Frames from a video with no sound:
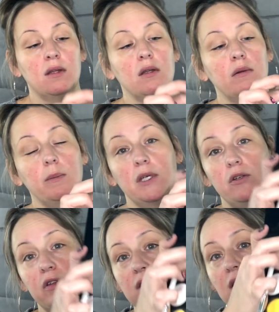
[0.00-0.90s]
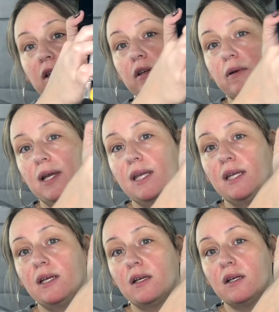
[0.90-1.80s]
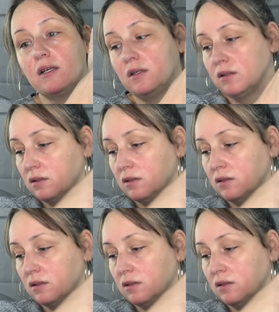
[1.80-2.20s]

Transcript: I'm going to do this color right here,